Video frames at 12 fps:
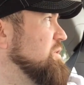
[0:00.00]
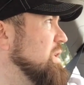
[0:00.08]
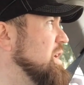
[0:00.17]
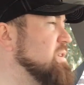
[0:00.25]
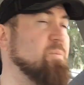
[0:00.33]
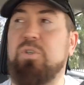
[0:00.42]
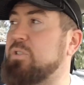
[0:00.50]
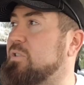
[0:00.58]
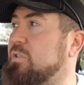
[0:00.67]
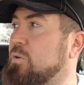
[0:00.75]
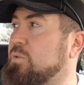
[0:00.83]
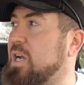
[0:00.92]
so I had to put
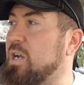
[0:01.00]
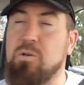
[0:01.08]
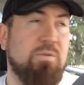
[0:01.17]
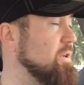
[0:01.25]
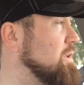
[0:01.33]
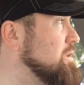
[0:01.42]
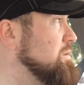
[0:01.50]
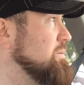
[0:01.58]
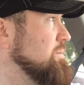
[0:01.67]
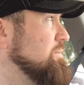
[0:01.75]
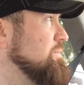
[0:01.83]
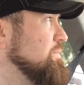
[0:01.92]
snow tires on,
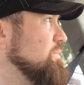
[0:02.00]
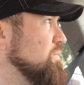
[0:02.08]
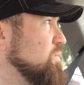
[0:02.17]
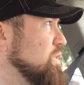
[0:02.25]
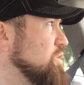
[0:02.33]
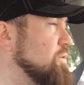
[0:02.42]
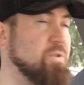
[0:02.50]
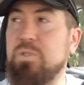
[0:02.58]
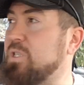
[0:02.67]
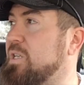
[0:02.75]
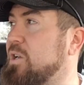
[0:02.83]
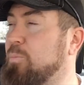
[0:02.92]
which also
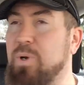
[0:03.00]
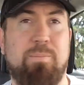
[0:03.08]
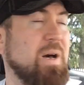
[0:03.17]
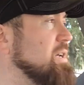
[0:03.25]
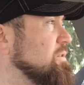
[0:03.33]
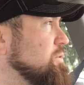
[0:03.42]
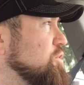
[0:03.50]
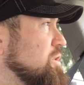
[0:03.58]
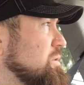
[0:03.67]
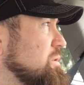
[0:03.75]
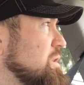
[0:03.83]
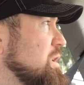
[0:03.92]
didn't help my
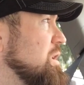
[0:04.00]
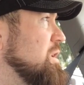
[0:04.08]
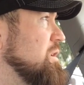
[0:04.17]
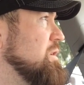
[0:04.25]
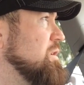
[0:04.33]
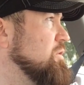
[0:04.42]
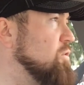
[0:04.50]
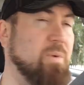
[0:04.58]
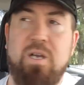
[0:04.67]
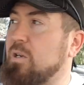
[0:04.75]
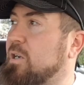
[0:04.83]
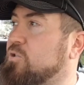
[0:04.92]
mileage or
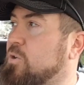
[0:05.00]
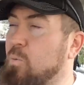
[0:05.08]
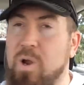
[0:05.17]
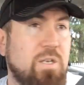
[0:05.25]
my electric